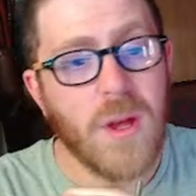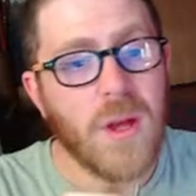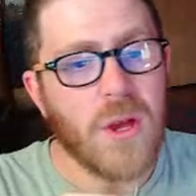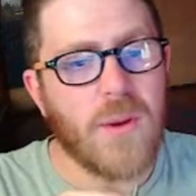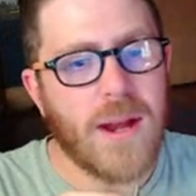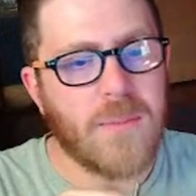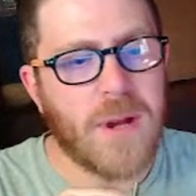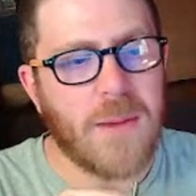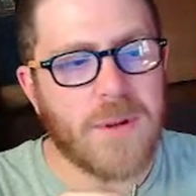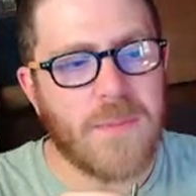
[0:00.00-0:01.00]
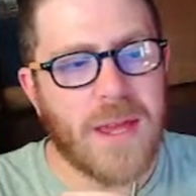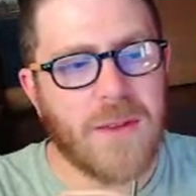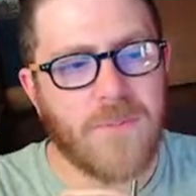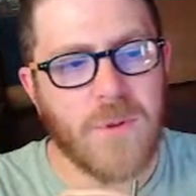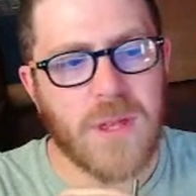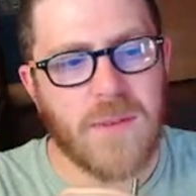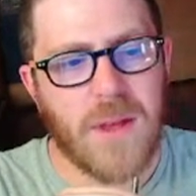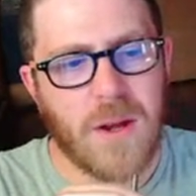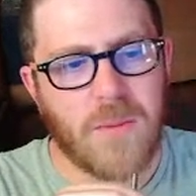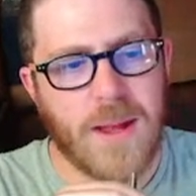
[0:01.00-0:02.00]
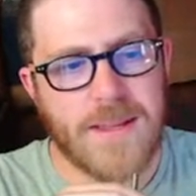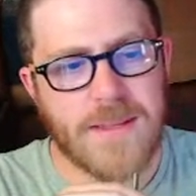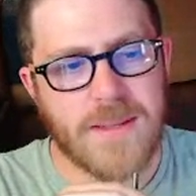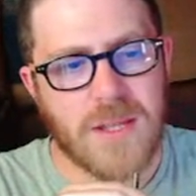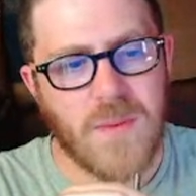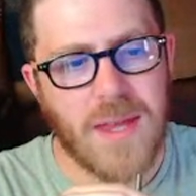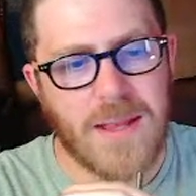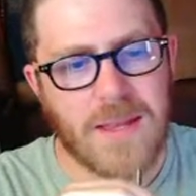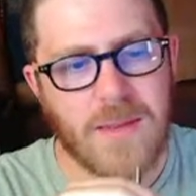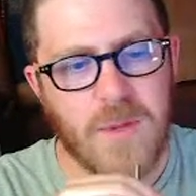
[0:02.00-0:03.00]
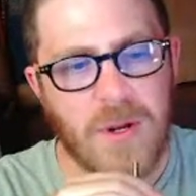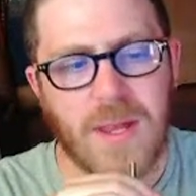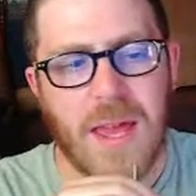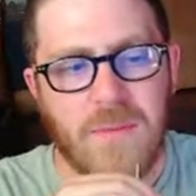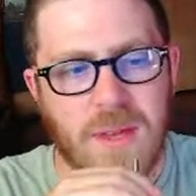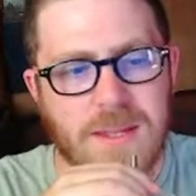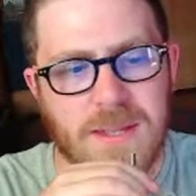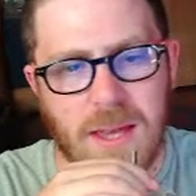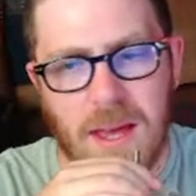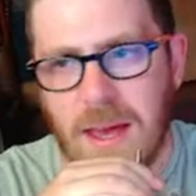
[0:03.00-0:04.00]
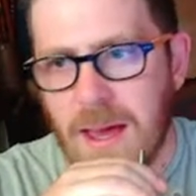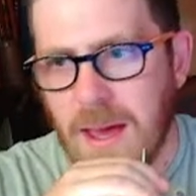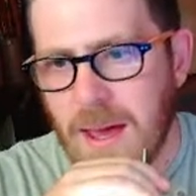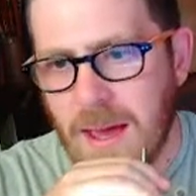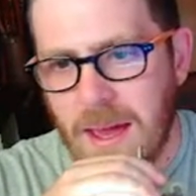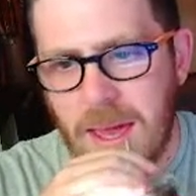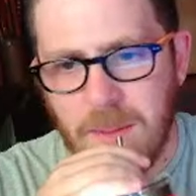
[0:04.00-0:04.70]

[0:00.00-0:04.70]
who hadn't been able to make it through the event horizon, so he had to communicate via Skype.